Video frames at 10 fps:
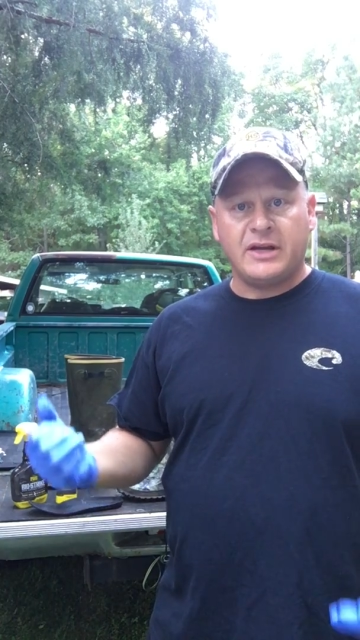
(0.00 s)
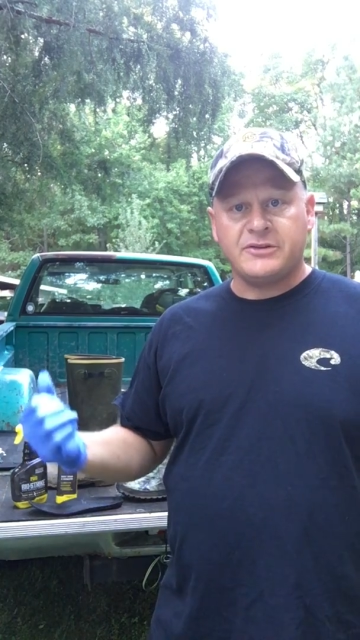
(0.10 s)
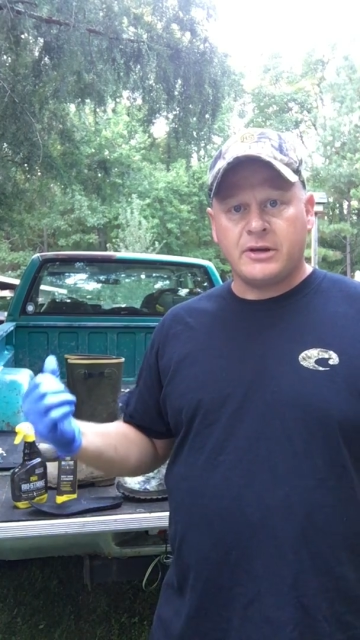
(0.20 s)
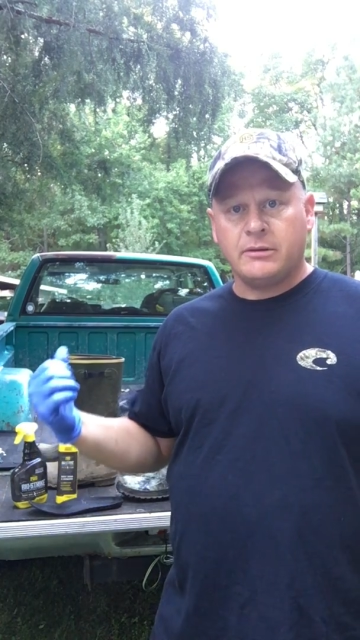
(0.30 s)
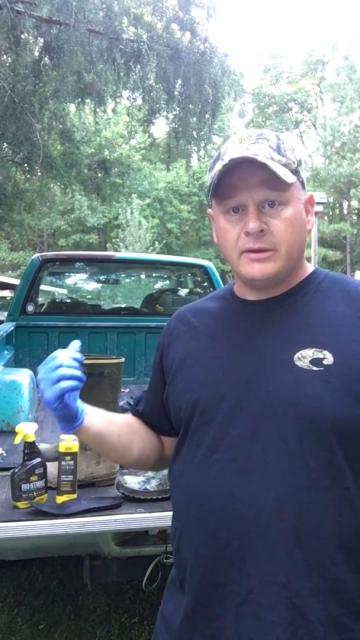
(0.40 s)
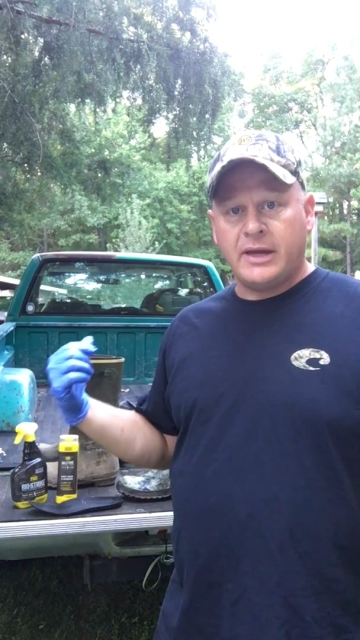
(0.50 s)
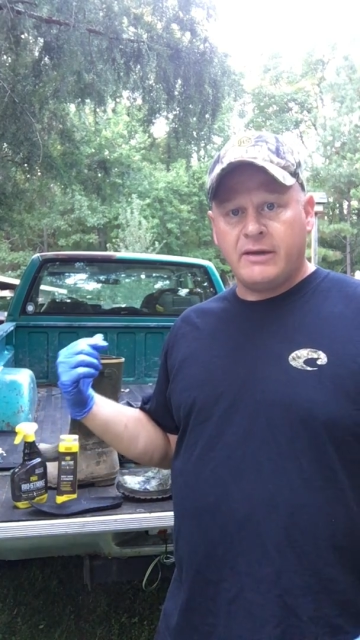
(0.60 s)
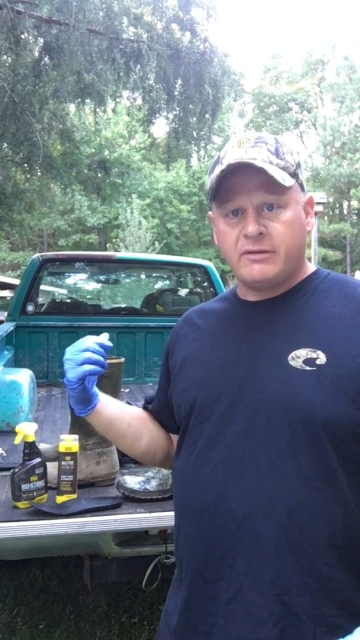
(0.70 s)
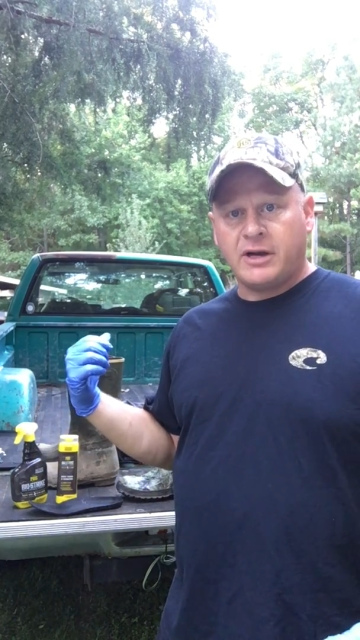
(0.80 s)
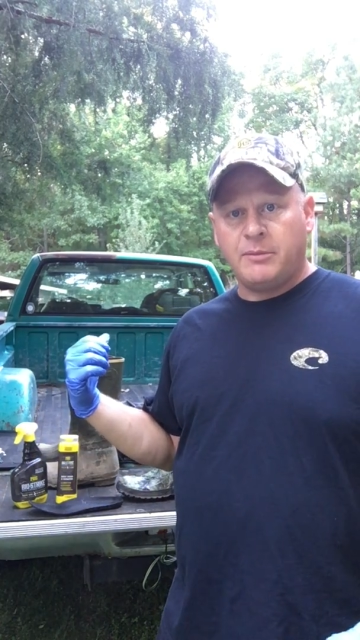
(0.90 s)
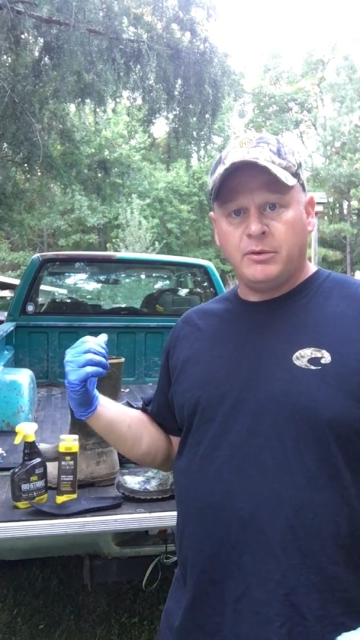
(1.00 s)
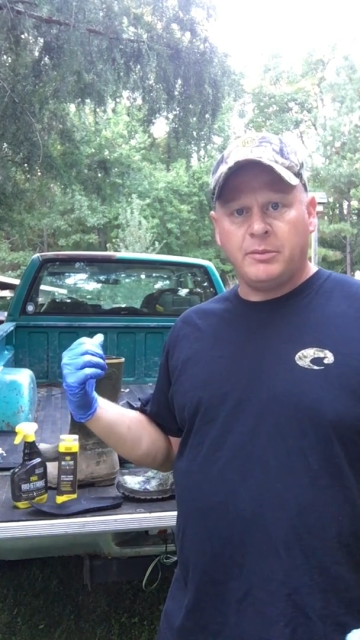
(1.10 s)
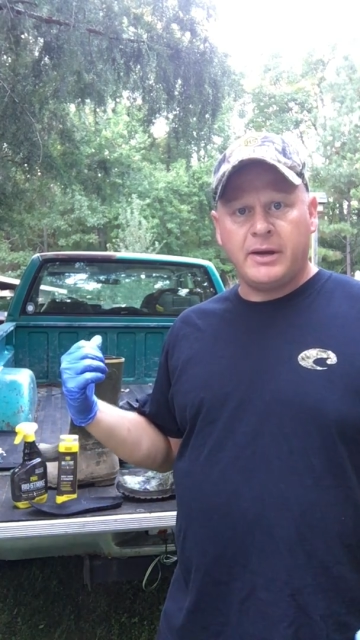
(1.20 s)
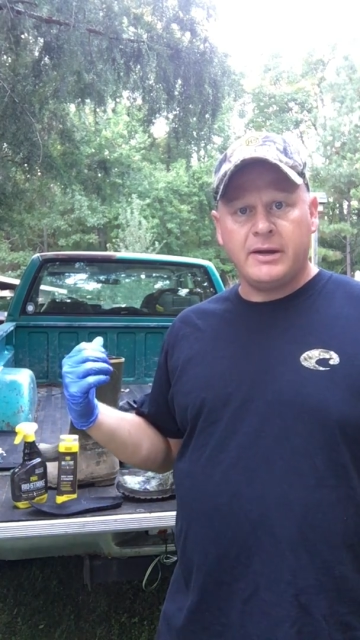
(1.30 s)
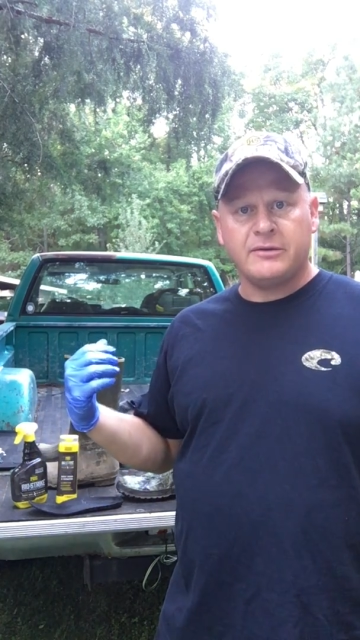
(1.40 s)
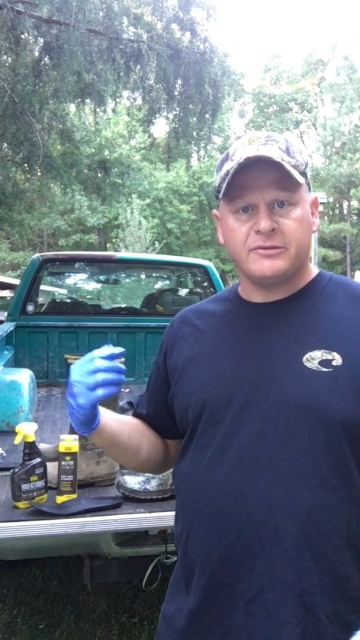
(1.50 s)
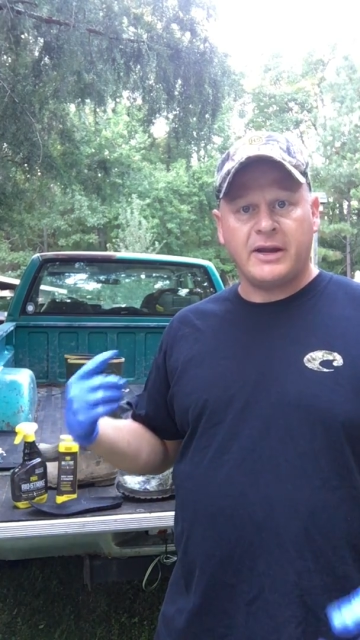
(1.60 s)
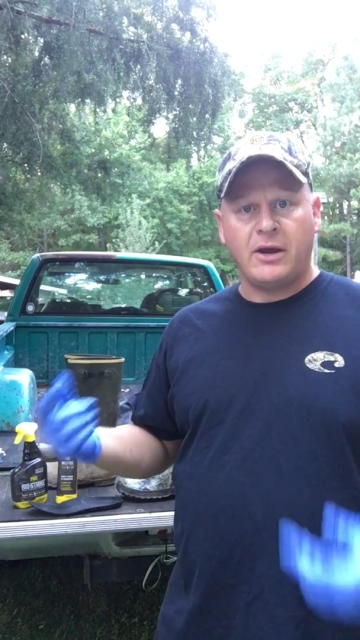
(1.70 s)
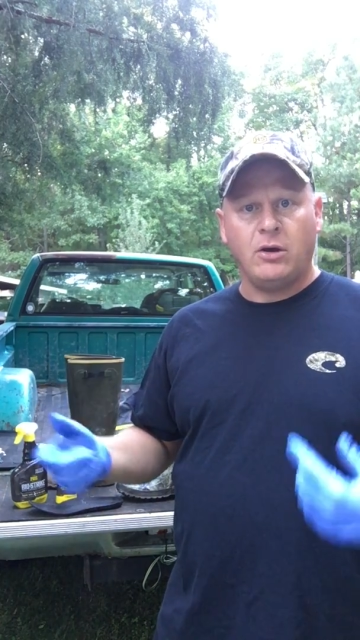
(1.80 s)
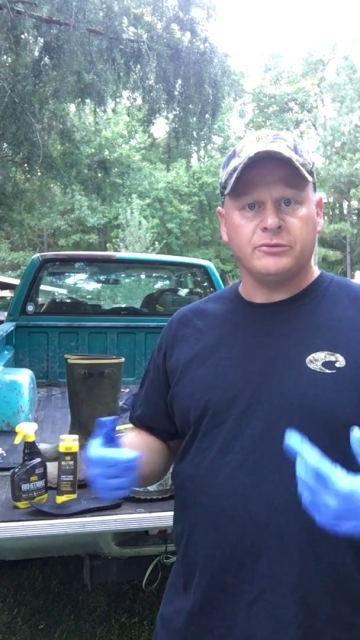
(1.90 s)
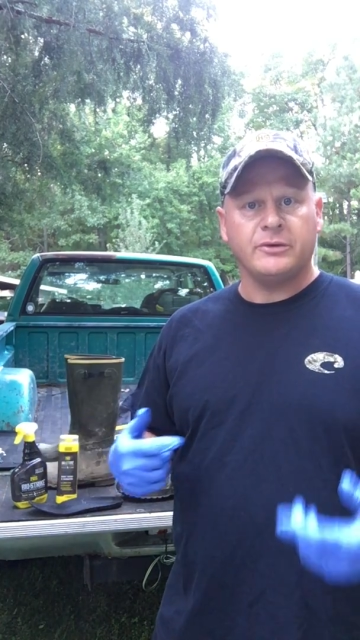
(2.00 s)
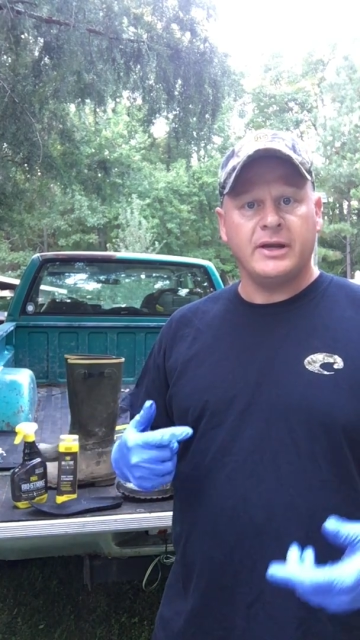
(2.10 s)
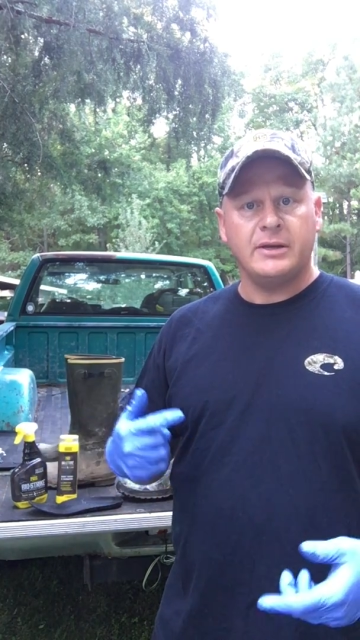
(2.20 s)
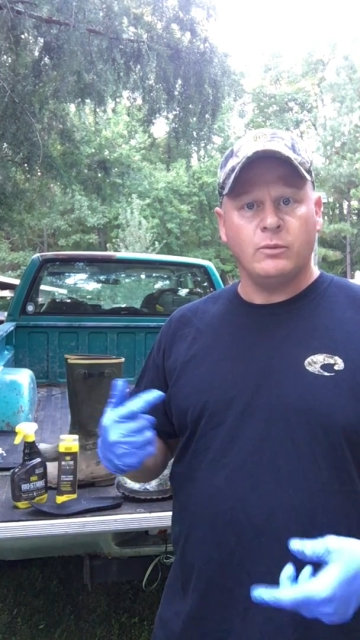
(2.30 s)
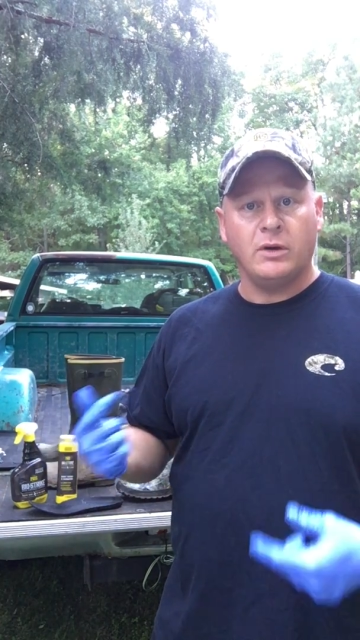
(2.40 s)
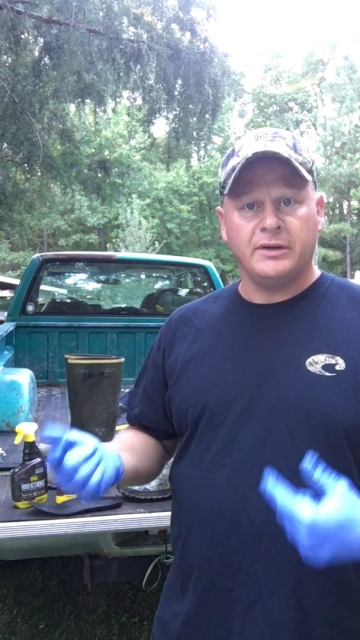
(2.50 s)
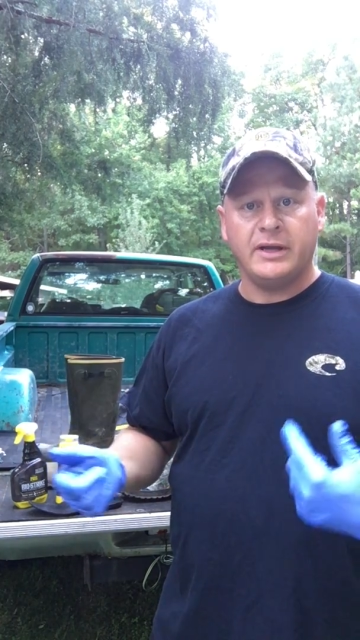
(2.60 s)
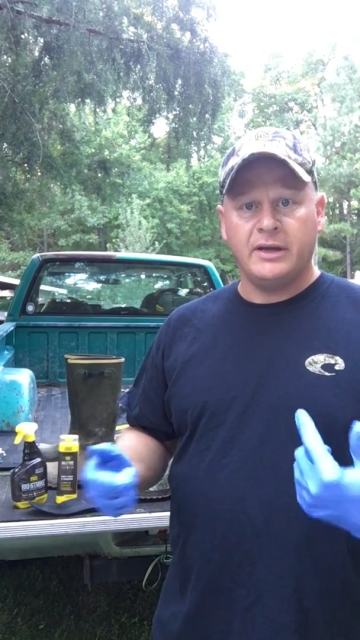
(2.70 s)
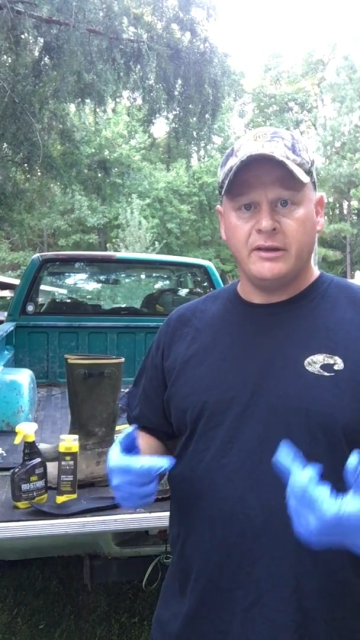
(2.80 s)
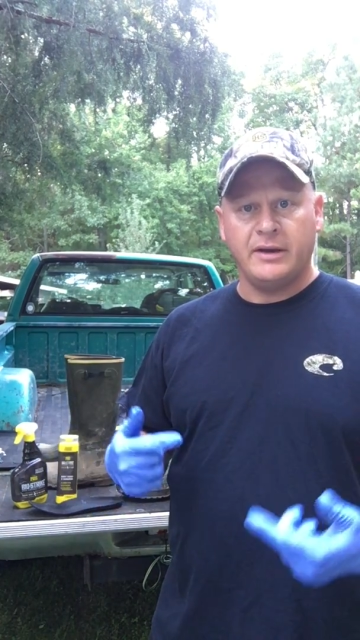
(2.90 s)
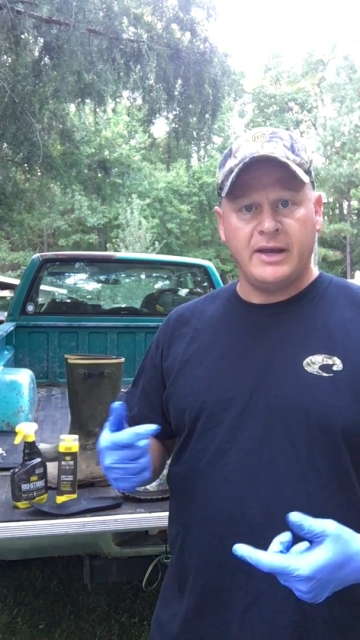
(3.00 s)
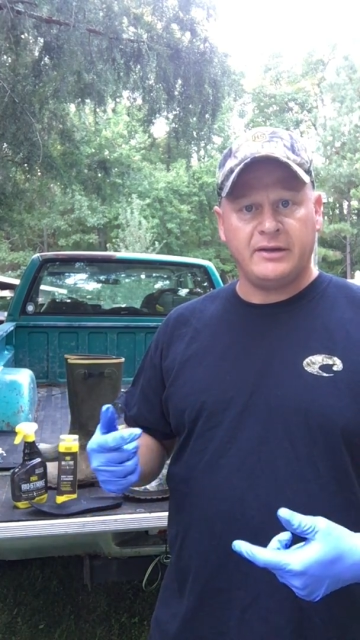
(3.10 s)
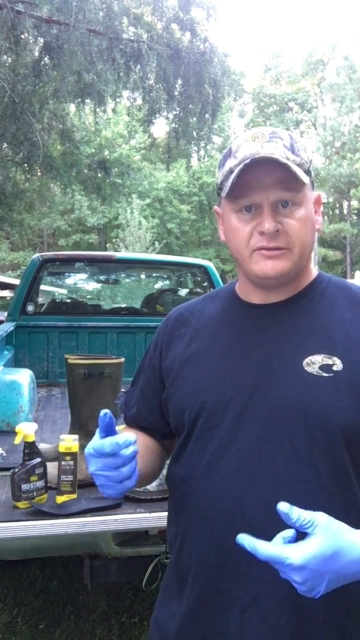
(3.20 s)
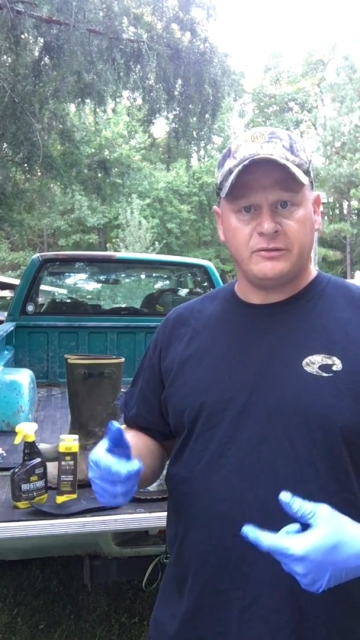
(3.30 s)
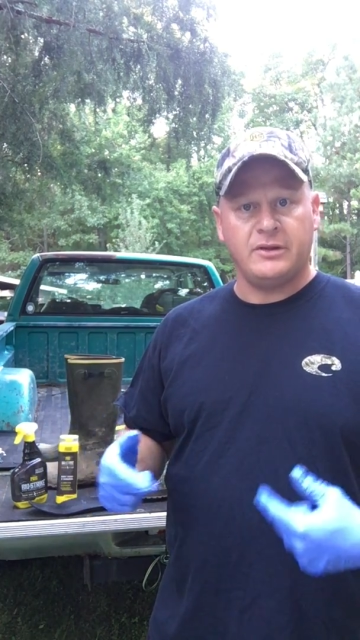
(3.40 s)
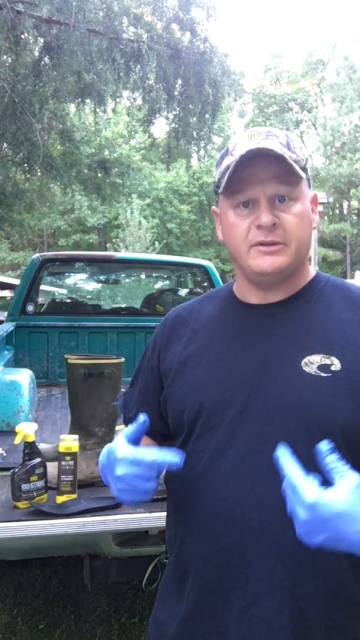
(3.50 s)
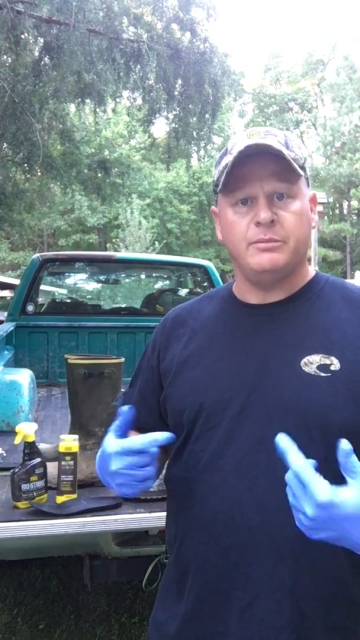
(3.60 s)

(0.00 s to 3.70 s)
I generally have a couple of pairs that I alternate one day to the next so that